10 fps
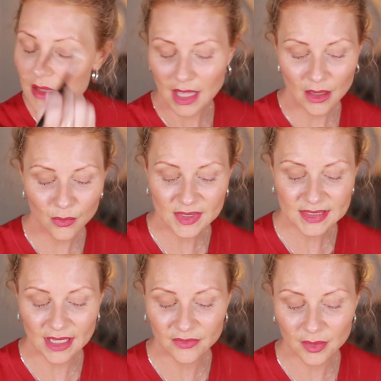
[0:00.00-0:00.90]
How
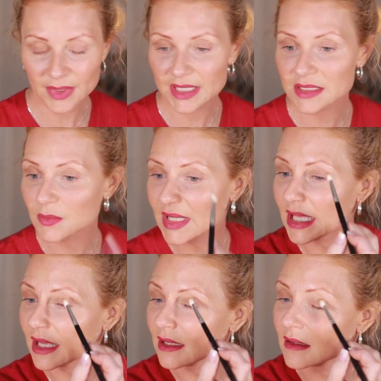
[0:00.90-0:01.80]
was everybody's
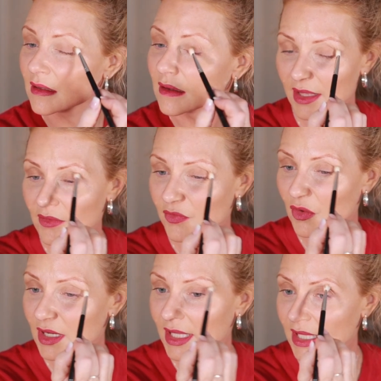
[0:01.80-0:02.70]
weekend? I have
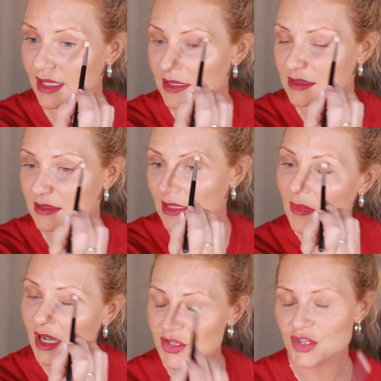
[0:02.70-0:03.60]
4 kids.
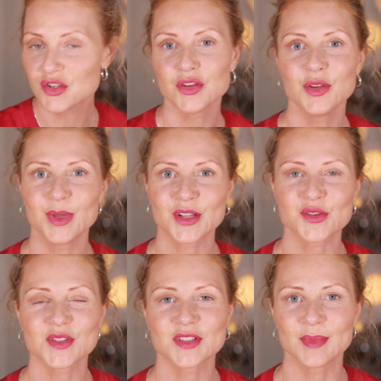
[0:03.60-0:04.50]
I should show you
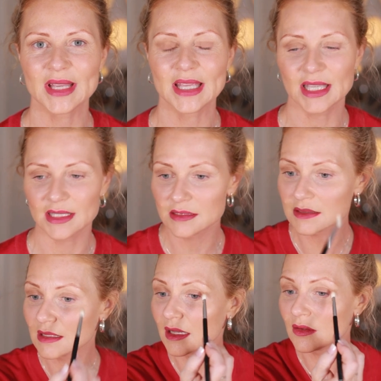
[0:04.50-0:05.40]
pictures of my
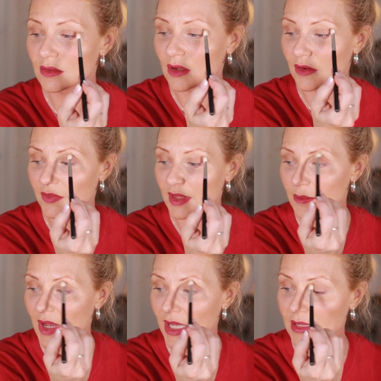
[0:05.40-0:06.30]
kids. I don't know if they'd
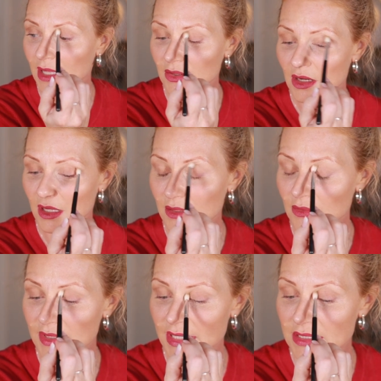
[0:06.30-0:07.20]
mind that or not. I
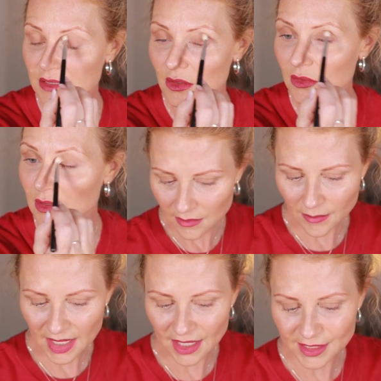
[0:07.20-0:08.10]
don't think so.
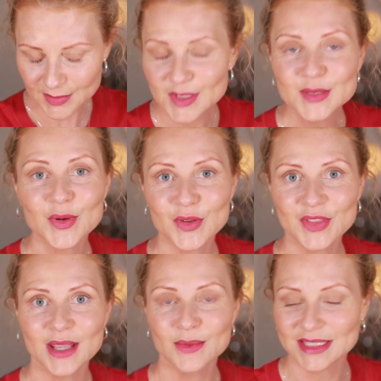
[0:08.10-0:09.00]
My husband's
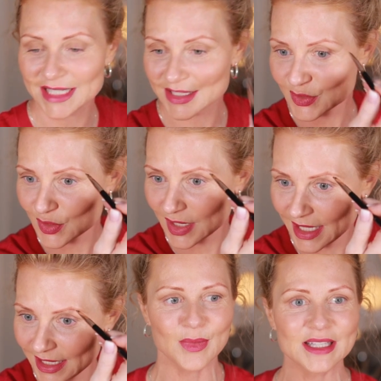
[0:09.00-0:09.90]
birthday was
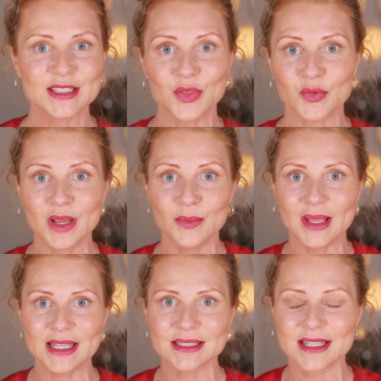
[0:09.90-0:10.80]
yesterday. Mine's in 3
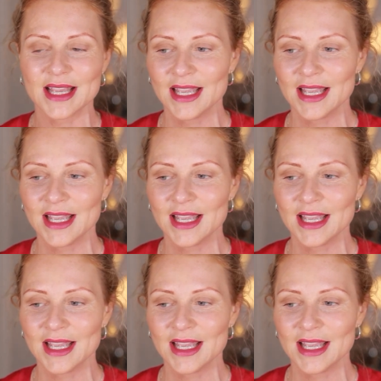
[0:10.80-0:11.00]
weeks.